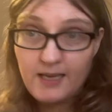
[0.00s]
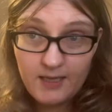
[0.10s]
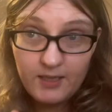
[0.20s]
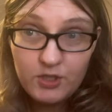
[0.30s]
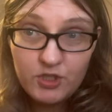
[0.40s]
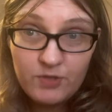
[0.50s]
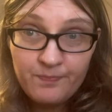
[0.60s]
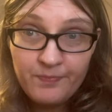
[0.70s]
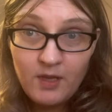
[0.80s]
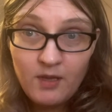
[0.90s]
English
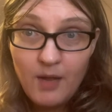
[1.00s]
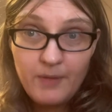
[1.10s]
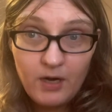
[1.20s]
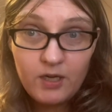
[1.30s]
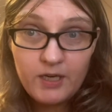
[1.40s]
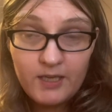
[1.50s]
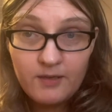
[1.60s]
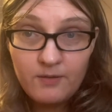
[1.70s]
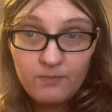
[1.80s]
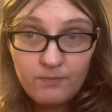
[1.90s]

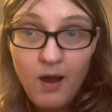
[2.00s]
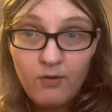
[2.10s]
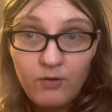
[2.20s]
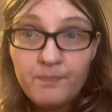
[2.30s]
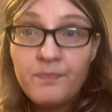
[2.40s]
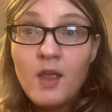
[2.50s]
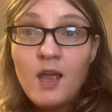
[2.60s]
American poem